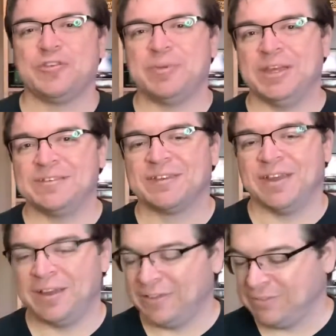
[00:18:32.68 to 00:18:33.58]
space,
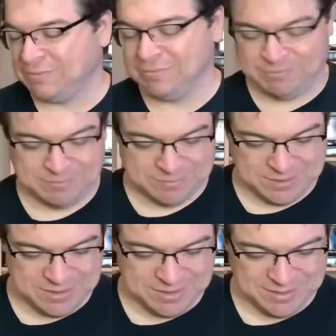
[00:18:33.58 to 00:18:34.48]
guys,
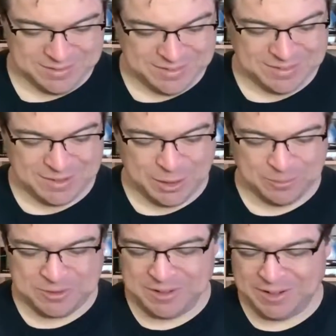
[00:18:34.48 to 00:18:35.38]
I
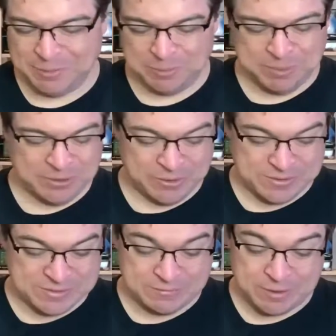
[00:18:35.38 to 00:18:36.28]
would put all
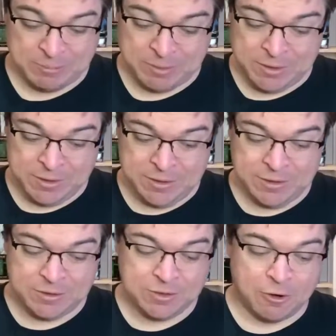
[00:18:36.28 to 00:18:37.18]
this stuff up.
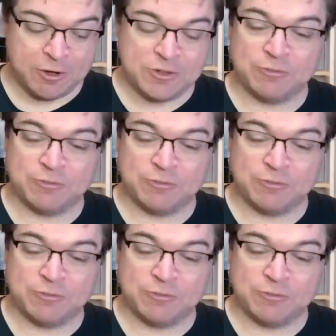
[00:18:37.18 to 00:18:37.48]
Yaris